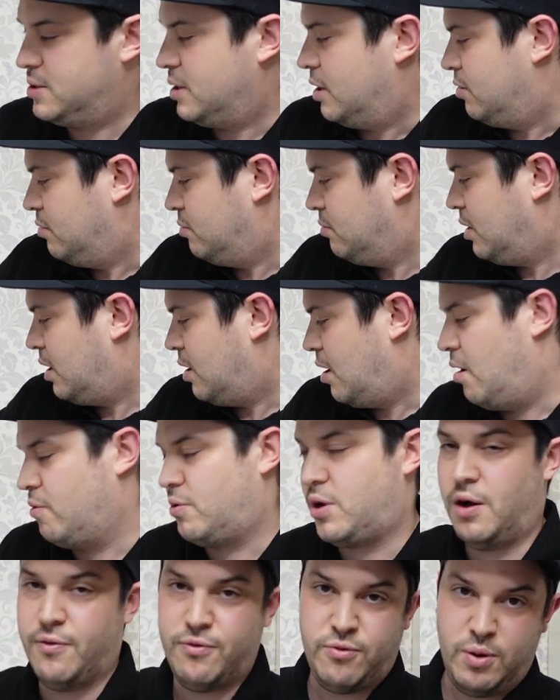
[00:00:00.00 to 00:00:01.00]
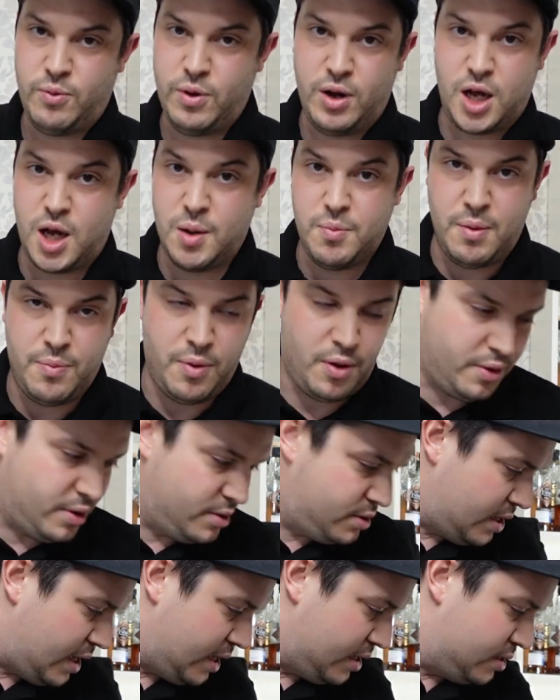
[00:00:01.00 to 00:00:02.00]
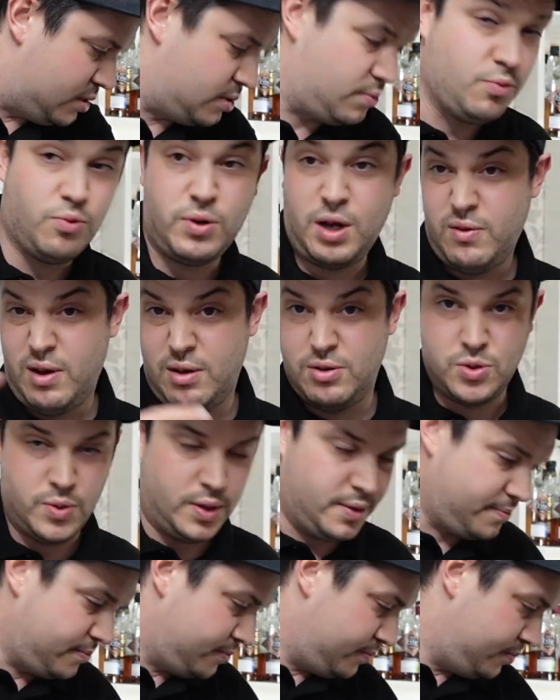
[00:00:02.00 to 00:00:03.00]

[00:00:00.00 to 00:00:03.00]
So I'll cover it when I can be bothered, and we'll get around to it.